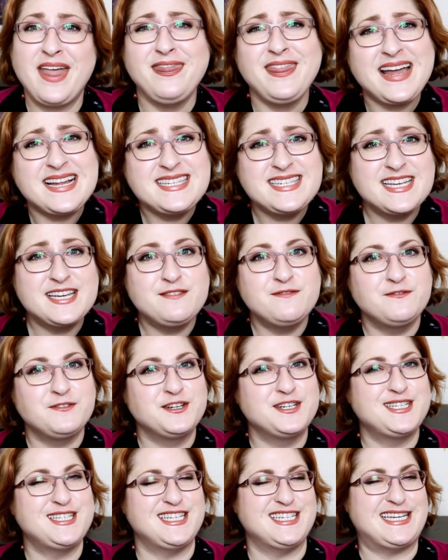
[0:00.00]
That's it
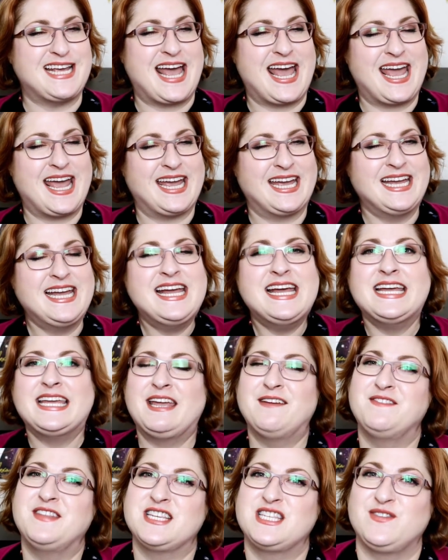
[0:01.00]
for today.
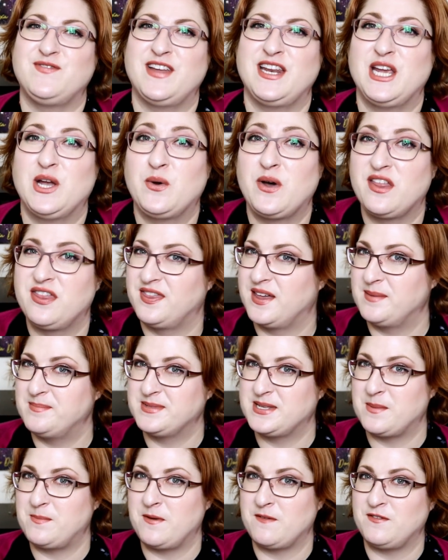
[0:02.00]
Give this video a
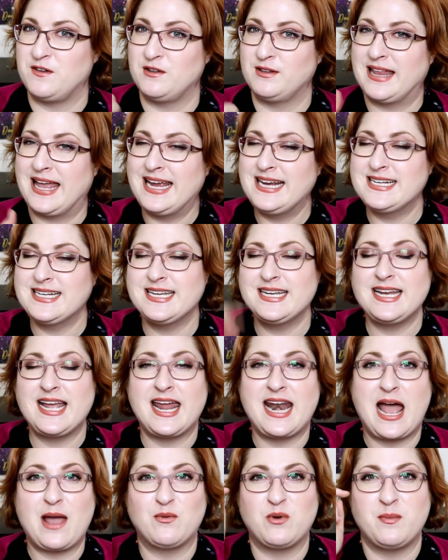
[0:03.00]
thumbs up if you liked it,
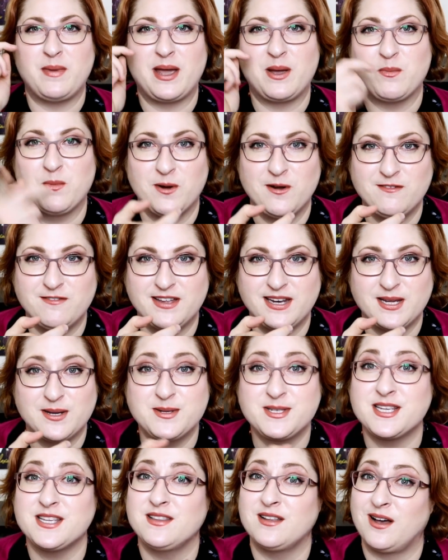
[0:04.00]
and I will make more
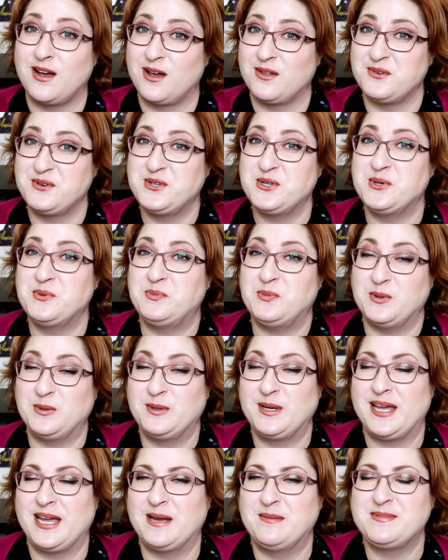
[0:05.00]
videos in the AuthorTube
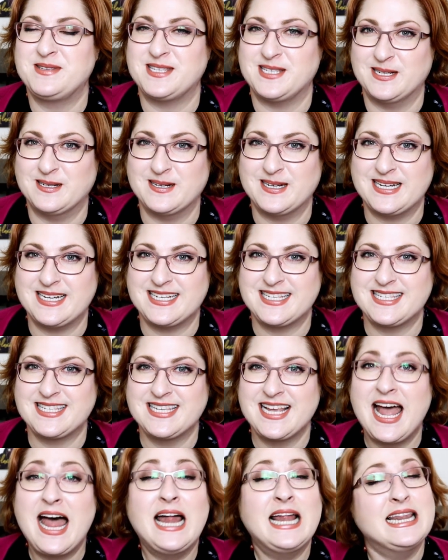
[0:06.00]
Bootcamp
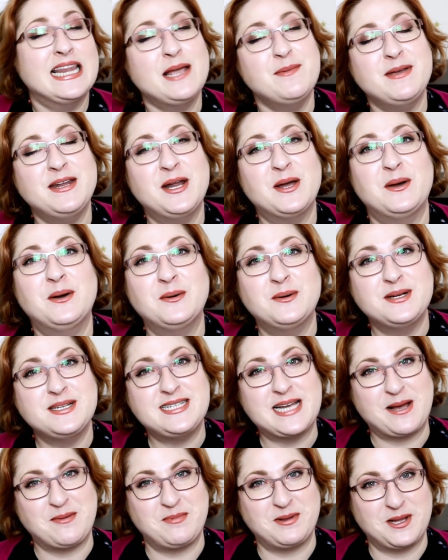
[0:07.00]
series. Let me know
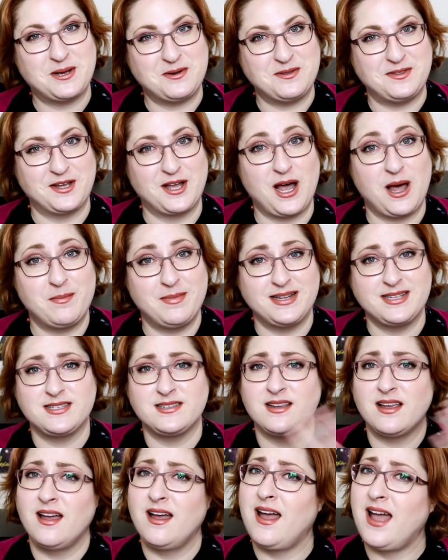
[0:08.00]
down below in the
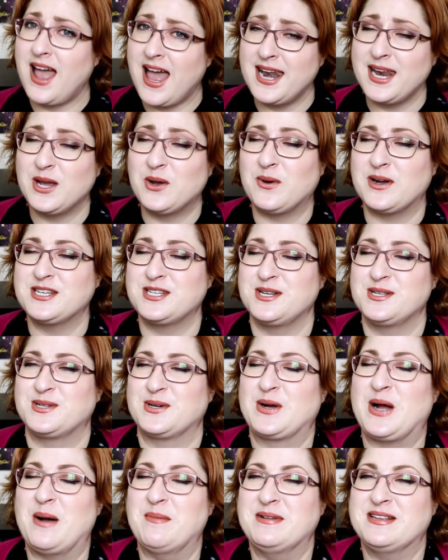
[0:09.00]
comments any questions or
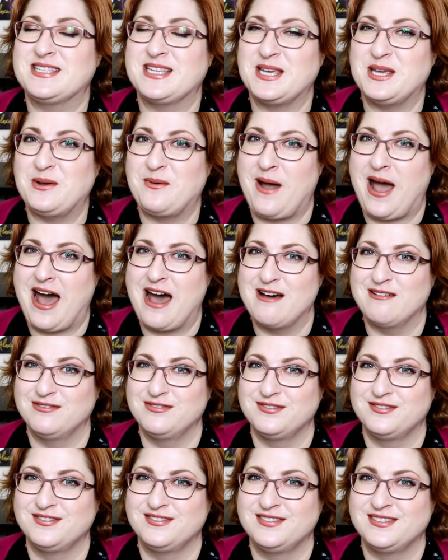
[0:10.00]
comments that you
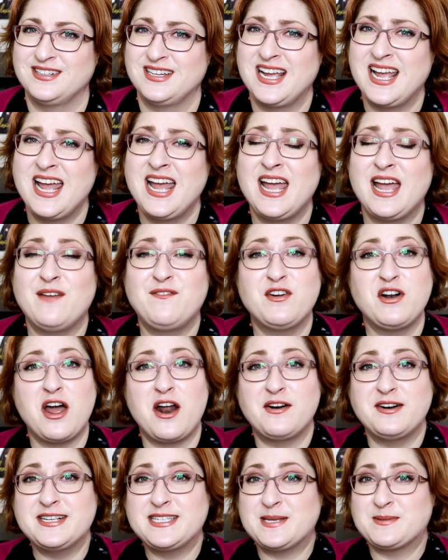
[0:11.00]
have. If you're not
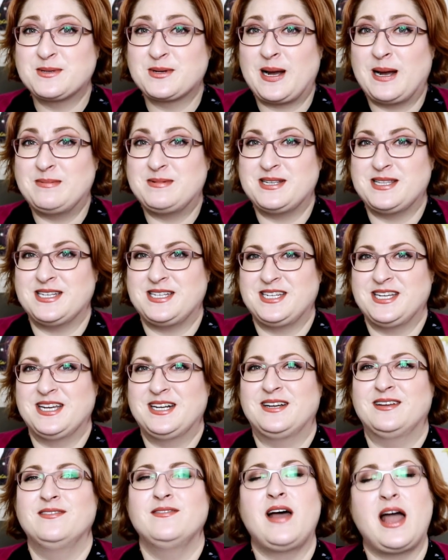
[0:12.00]
already subscribed to the
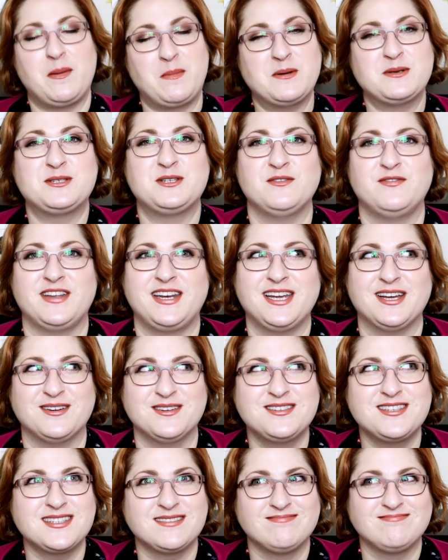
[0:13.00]
channel, I post new
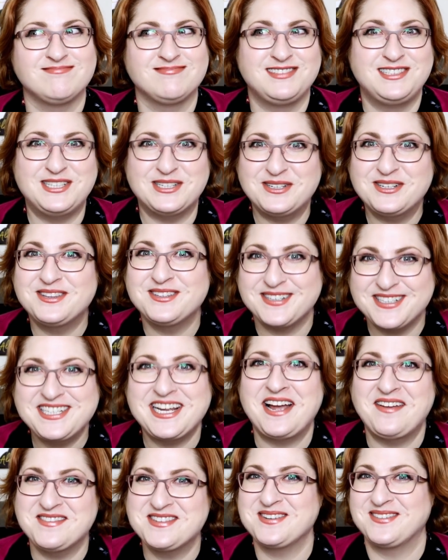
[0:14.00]
videos two to three
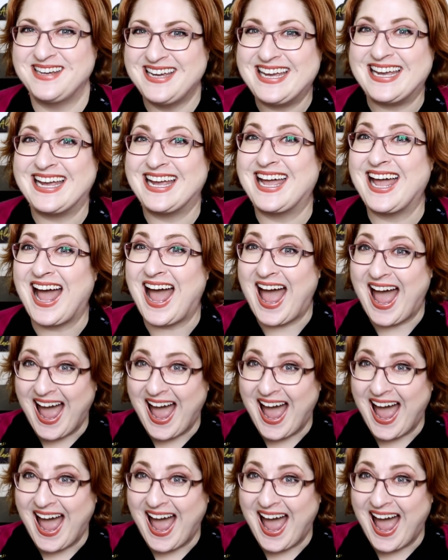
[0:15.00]
times a week.